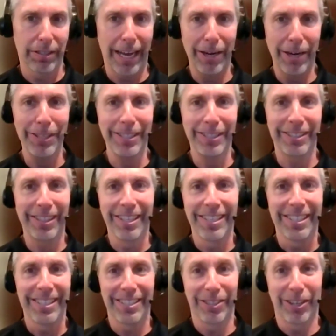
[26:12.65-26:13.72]
I don't think,
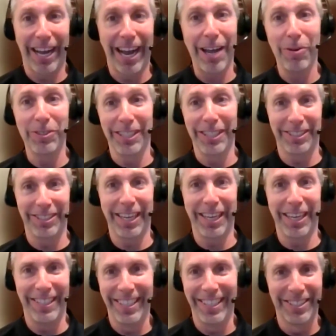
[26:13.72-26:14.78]
look, I always think
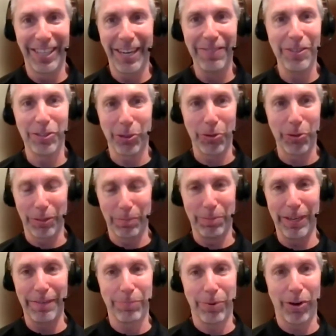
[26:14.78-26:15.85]
safety. Safety is always a
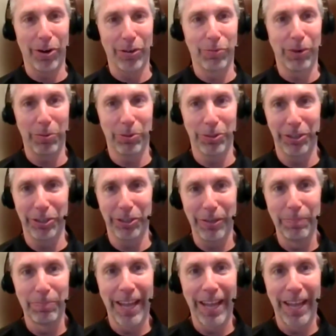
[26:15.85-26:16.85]
big part of what we're looking to.